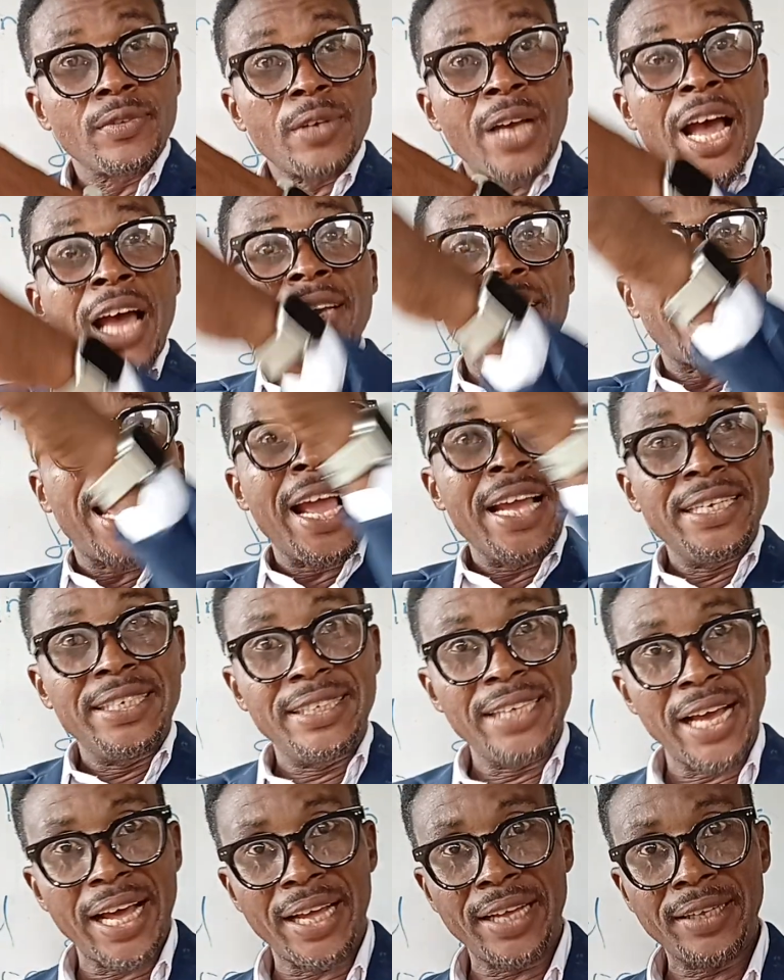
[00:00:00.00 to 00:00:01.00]
had
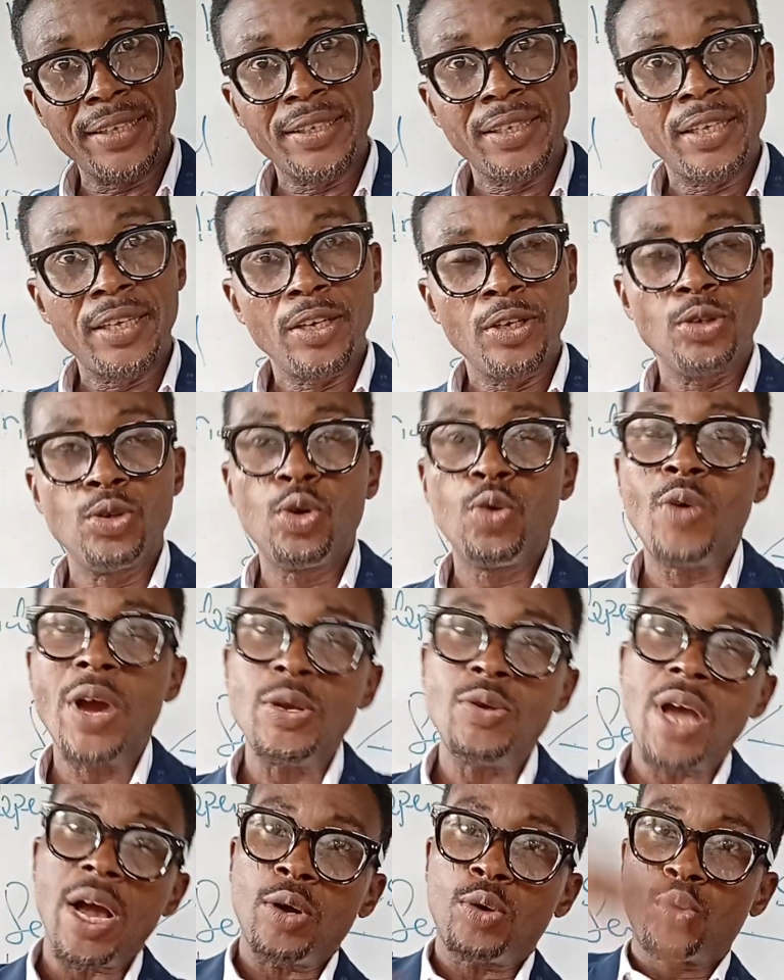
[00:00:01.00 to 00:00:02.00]
idea. You know, when
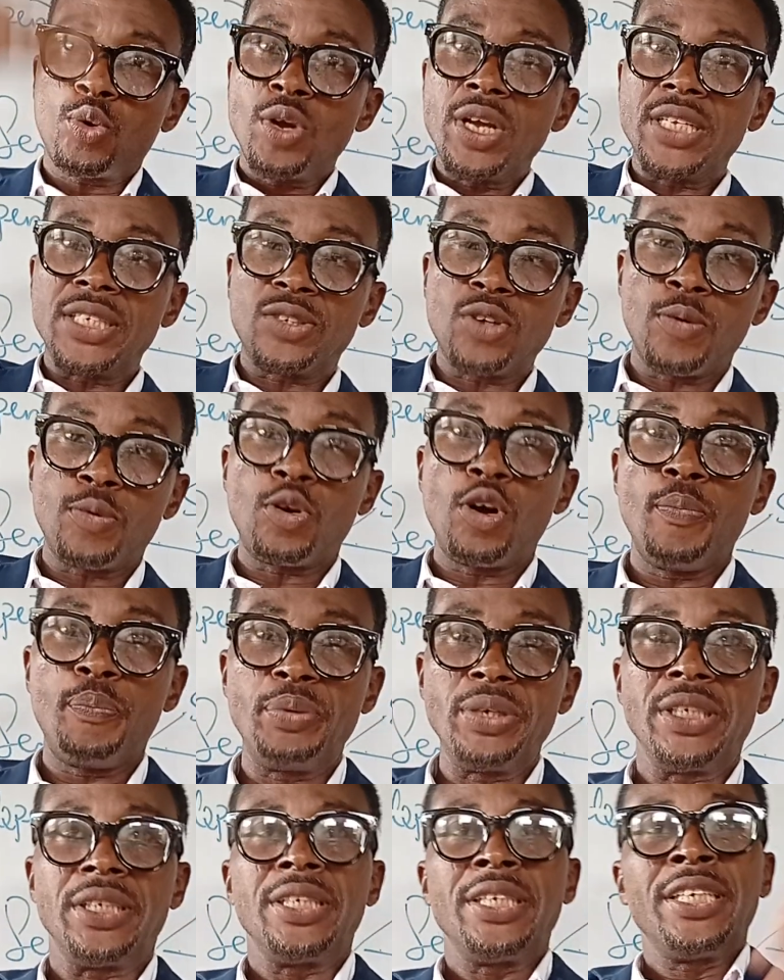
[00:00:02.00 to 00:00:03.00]
you are growing some
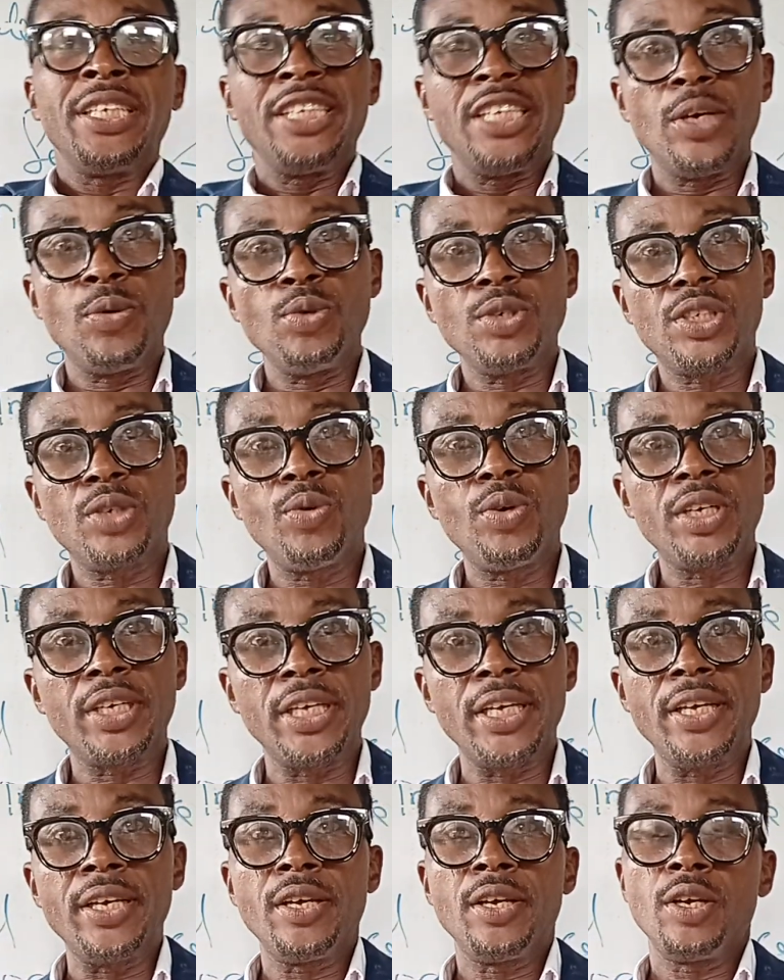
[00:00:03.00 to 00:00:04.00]
company, they will say,
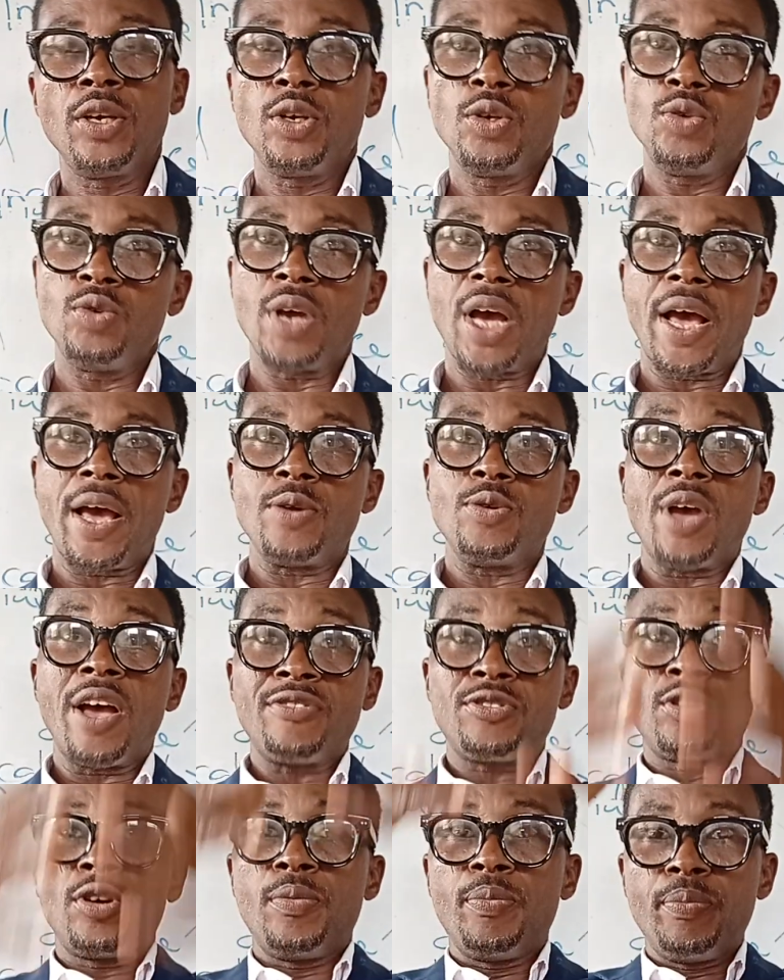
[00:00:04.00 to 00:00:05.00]
okay, you have
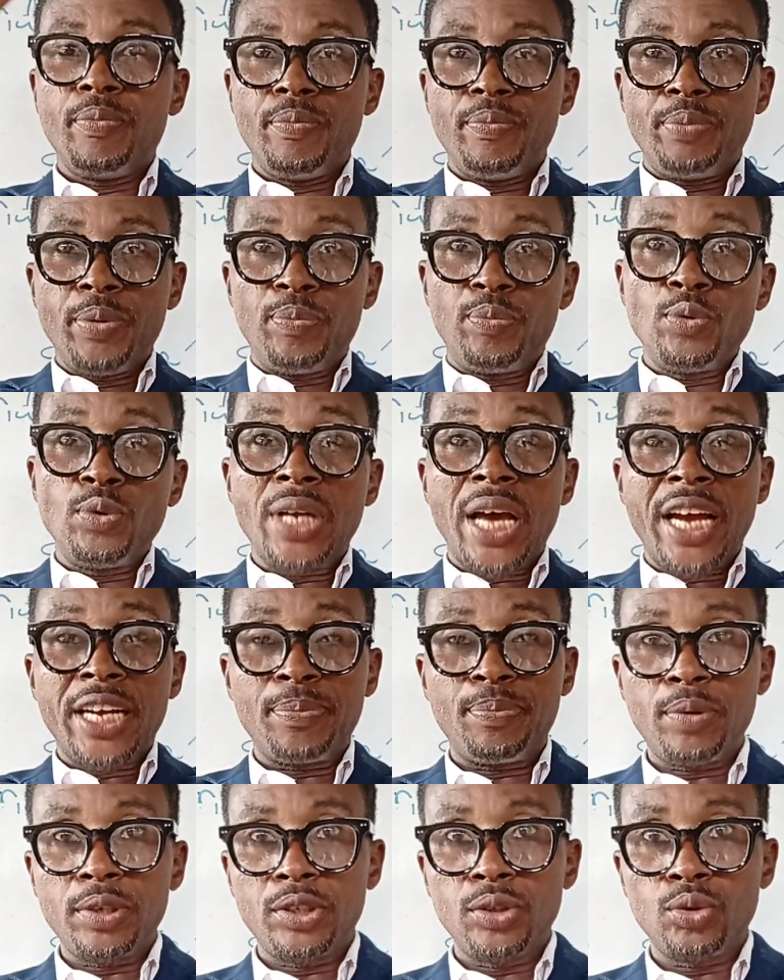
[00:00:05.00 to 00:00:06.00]
some people that are
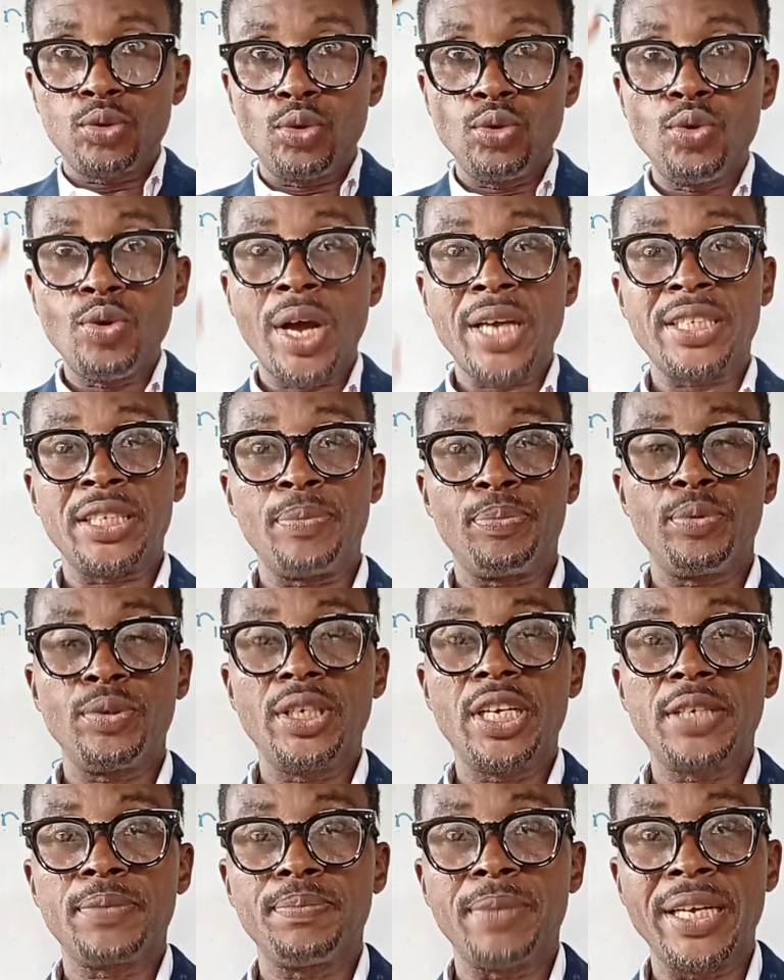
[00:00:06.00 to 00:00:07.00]
reporting to you as a
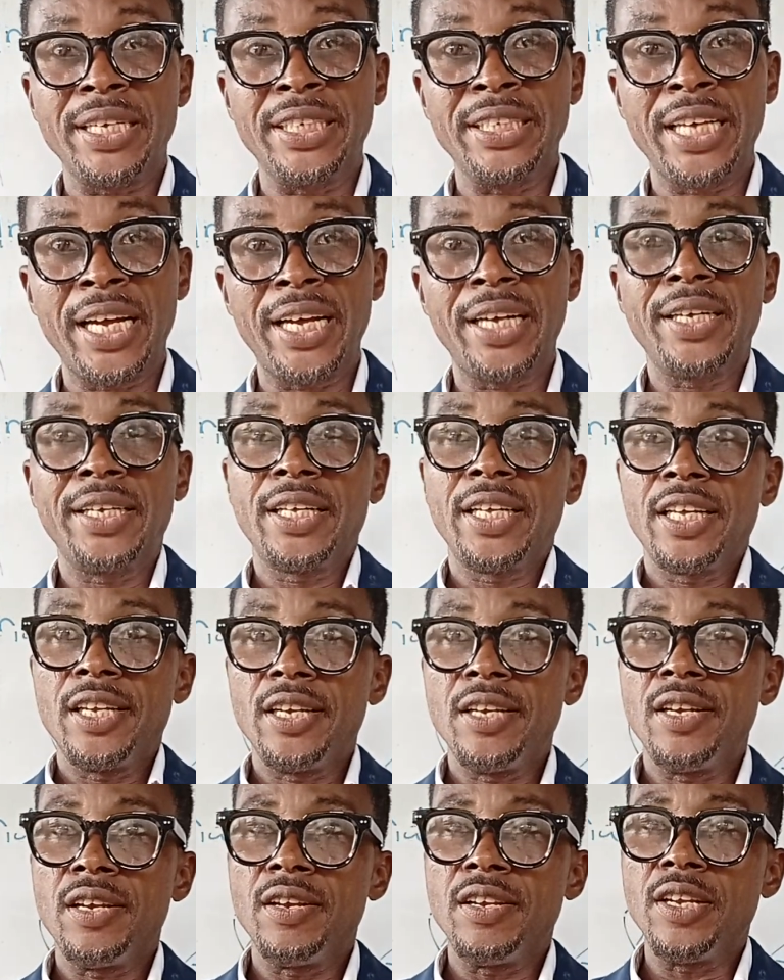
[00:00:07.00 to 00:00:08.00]
project manager.
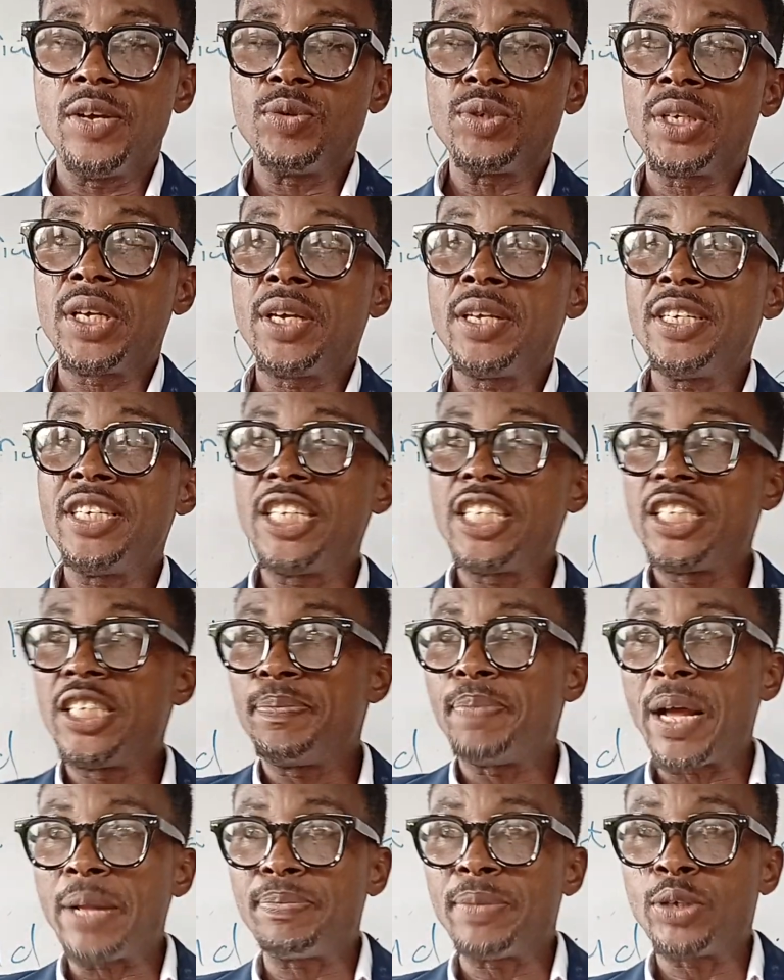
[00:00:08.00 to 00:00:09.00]
They will say, this
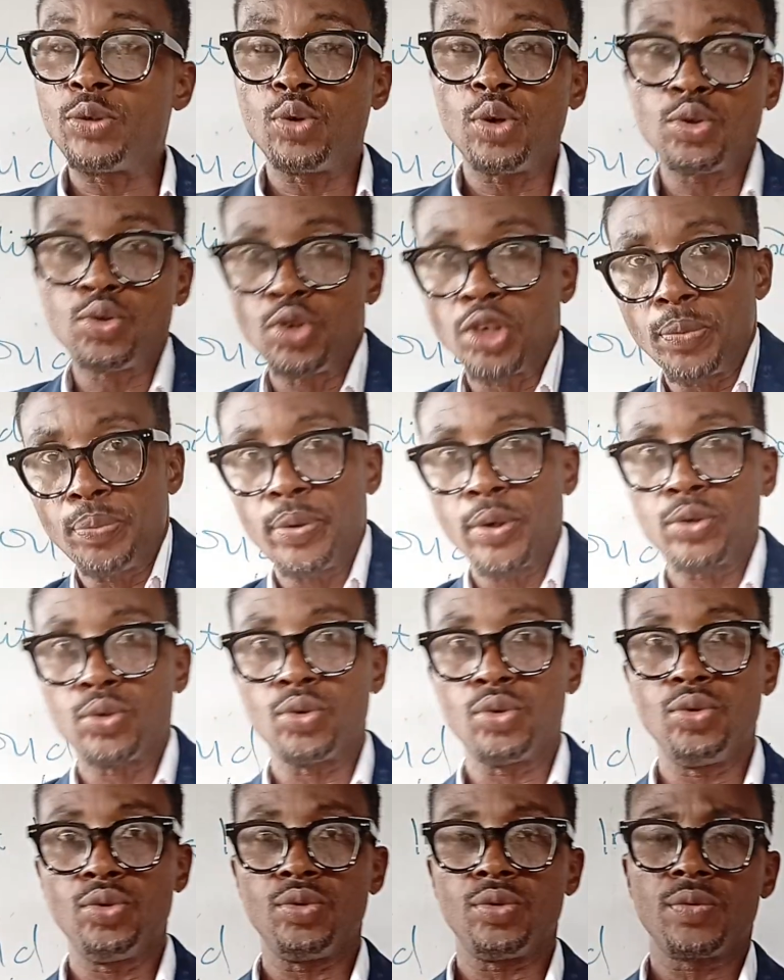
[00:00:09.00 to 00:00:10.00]
department should also report to
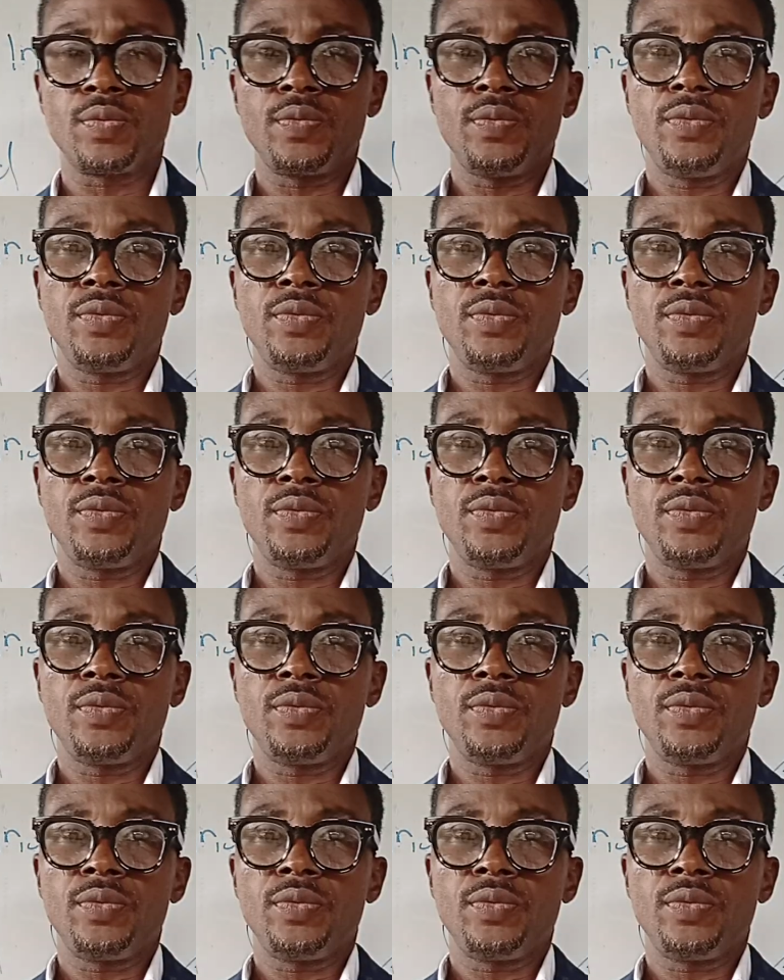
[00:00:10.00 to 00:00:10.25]
you.